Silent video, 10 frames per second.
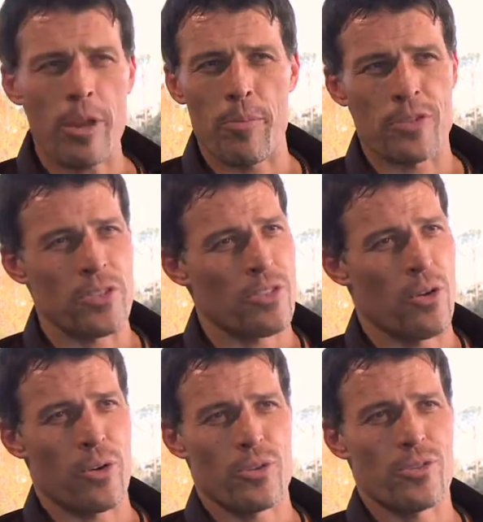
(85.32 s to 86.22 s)
many business
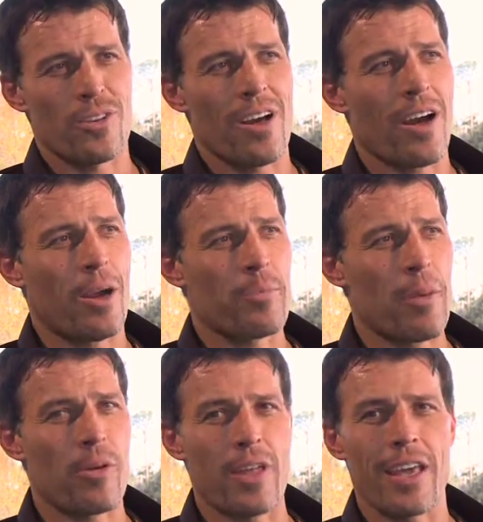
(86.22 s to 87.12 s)
owners are
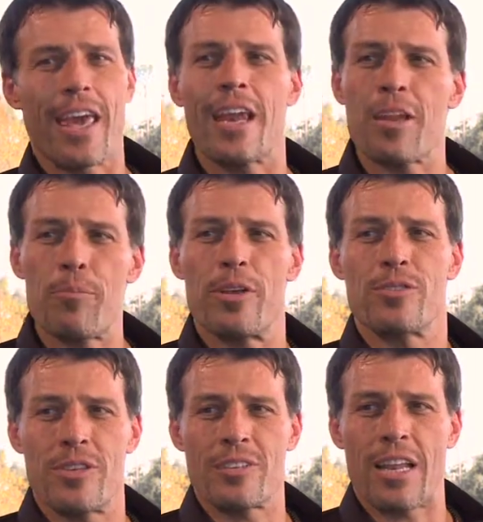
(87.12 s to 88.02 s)
people that get into
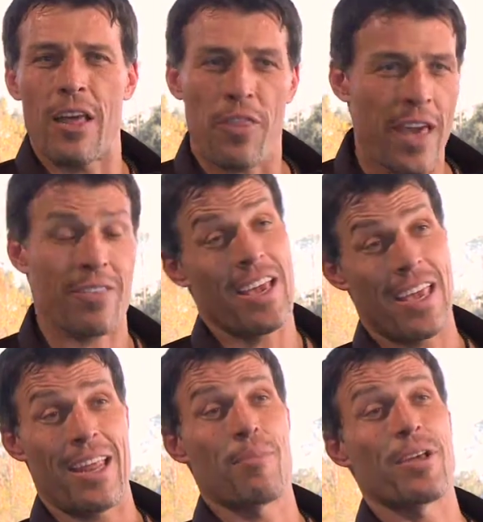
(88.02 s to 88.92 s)
business, and I think they
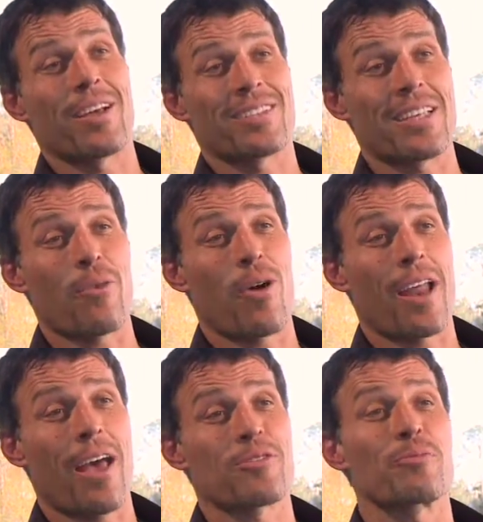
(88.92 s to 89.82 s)
get in because they
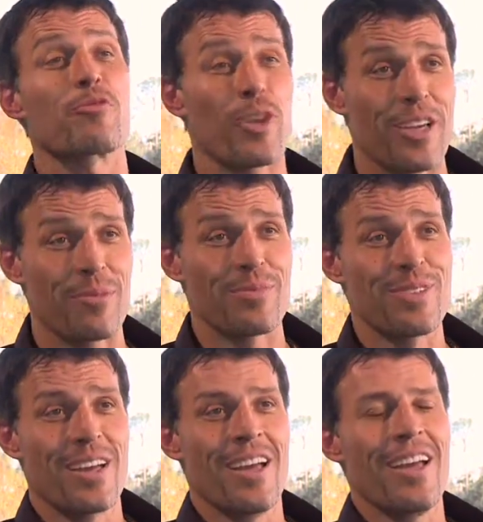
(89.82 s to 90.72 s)
want to have some freedom.
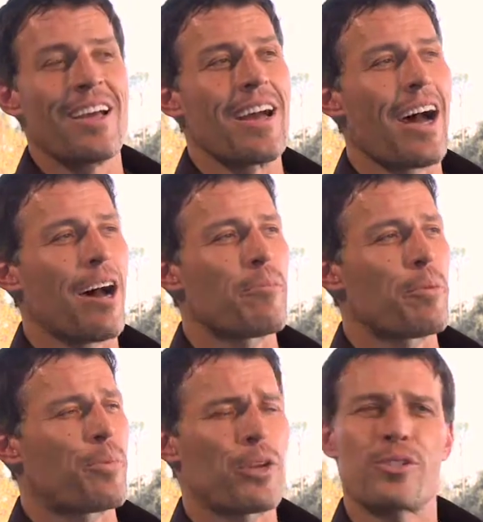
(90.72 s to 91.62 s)

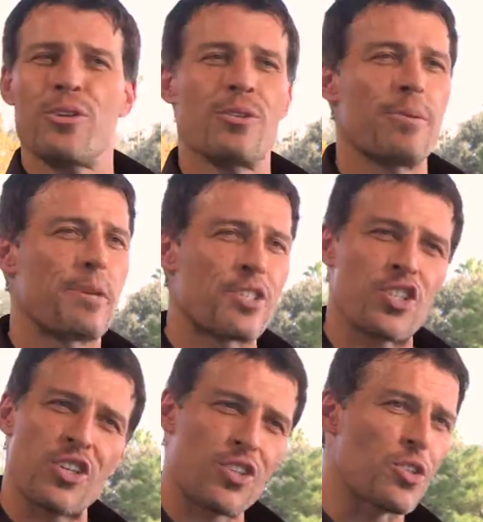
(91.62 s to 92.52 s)
But pretty soon the
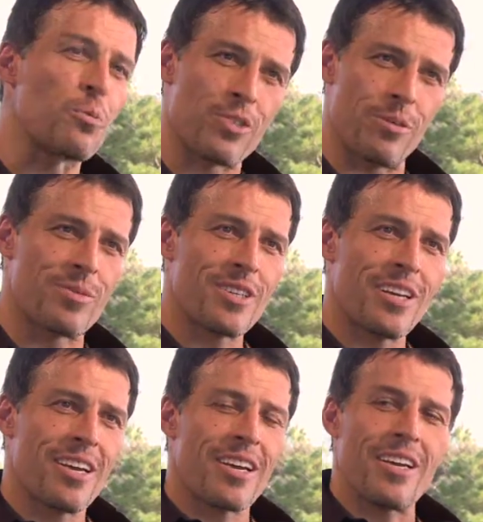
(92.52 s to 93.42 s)
business consumes them.
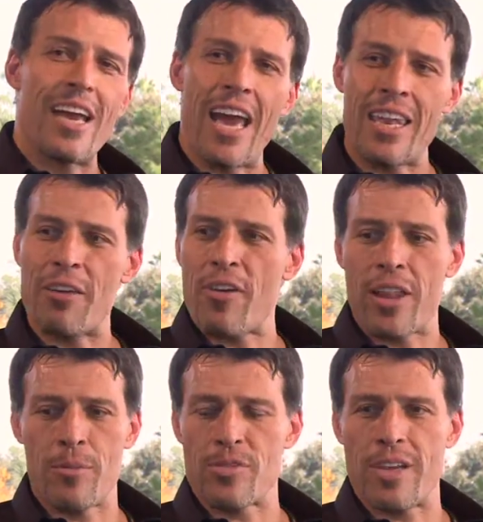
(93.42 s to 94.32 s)
And they
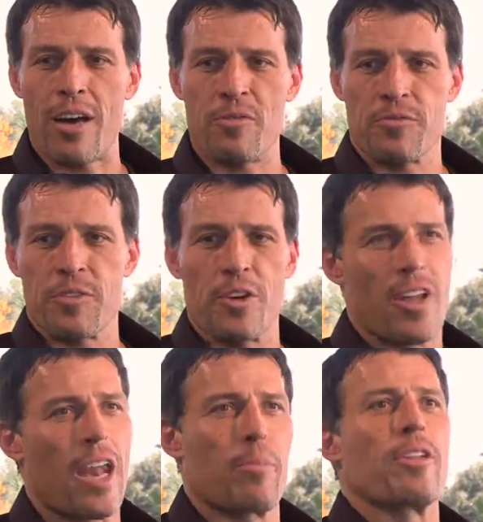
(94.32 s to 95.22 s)
find themselves,
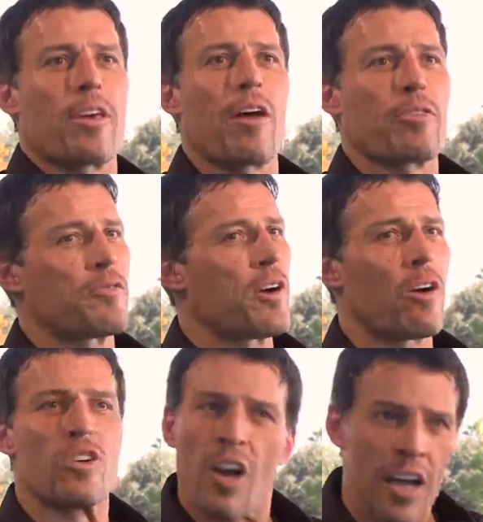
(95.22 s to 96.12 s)
not able to get off the
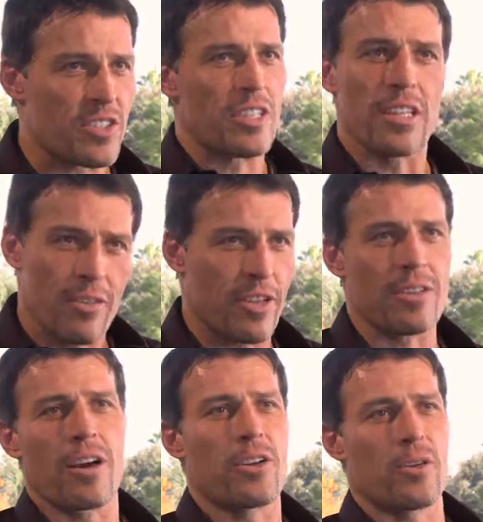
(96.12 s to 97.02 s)
phone, constantly
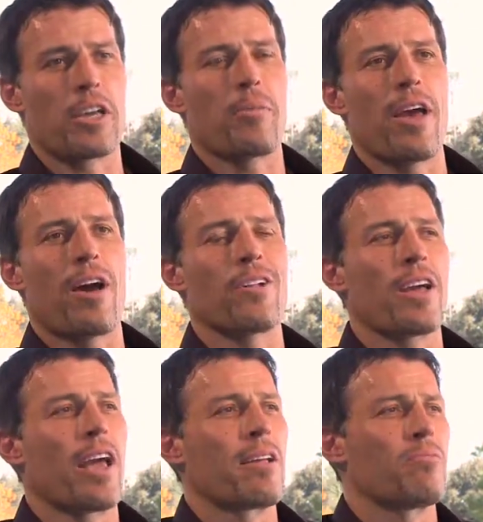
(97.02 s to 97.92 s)
living on their
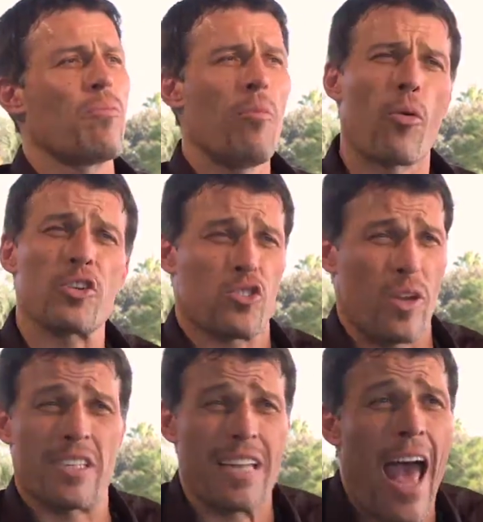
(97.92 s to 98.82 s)
email, and more
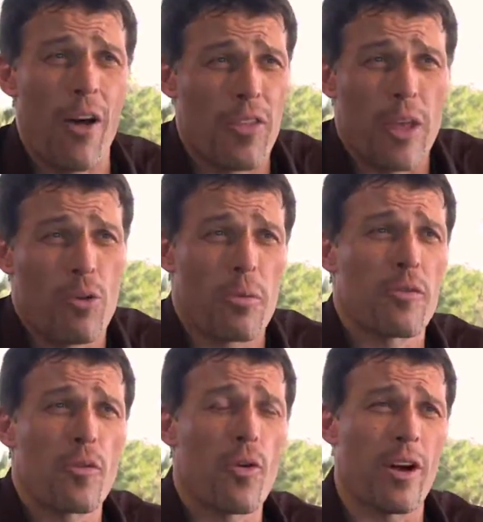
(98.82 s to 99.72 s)
stressed out than they were
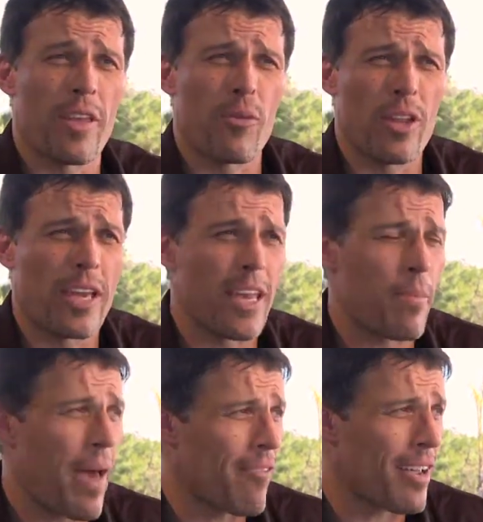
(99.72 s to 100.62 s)
before. They really end
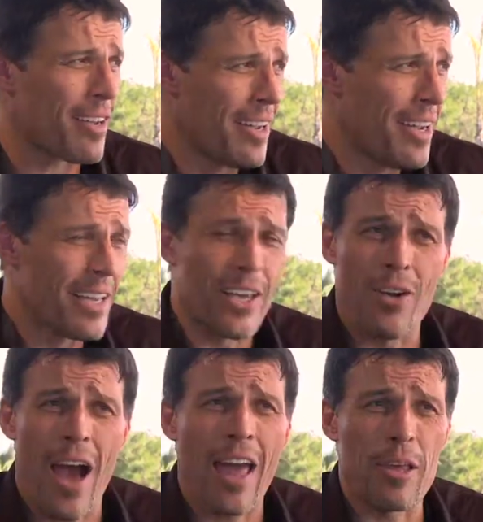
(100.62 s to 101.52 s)
up having,
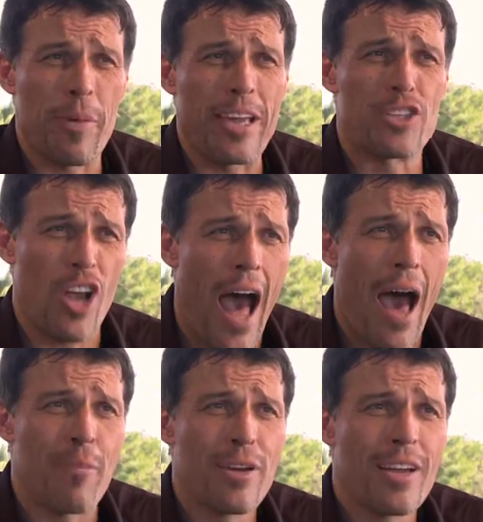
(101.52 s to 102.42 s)
a highly paid
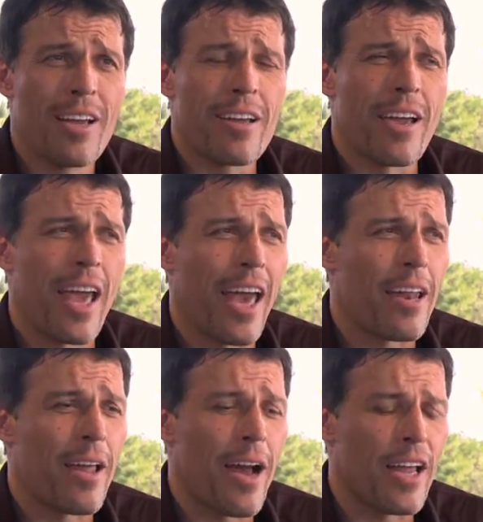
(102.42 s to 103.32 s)
job.
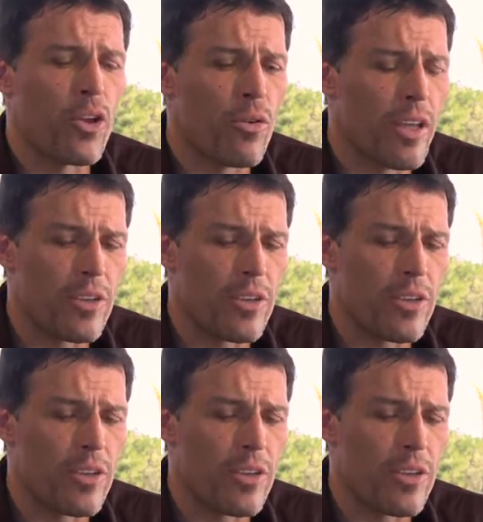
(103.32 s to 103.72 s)
And I know